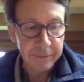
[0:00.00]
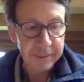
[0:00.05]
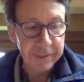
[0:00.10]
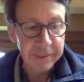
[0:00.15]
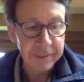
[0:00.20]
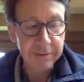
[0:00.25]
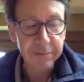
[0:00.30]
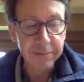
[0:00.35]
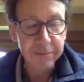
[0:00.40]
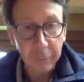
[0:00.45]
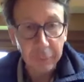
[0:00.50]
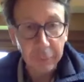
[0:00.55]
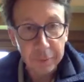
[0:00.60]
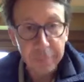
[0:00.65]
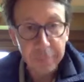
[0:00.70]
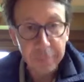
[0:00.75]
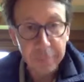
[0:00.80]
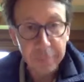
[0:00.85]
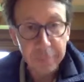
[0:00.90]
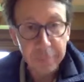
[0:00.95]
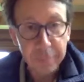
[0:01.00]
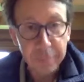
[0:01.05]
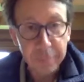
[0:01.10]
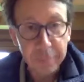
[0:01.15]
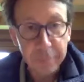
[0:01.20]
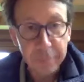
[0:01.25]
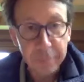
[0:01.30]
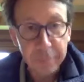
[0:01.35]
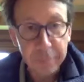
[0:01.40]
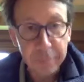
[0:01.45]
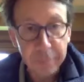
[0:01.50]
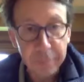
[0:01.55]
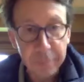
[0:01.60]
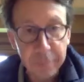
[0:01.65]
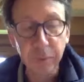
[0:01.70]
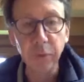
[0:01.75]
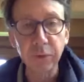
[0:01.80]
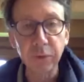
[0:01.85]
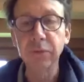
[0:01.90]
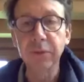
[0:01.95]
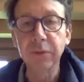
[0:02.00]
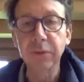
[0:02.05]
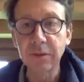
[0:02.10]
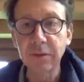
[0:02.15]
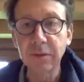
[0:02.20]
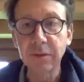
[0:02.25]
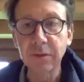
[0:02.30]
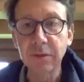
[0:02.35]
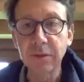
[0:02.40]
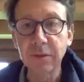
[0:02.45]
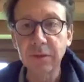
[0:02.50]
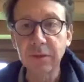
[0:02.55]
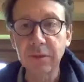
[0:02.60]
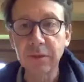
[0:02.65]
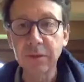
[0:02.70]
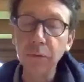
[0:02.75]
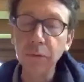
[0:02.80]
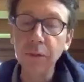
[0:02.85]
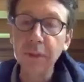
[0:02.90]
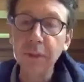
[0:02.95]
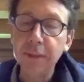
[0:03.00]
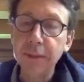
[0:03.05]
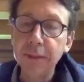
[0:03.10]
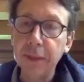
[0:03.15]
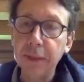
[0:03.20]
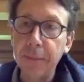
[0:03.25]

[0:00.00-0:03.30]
Um, it's very important to understand what's going on to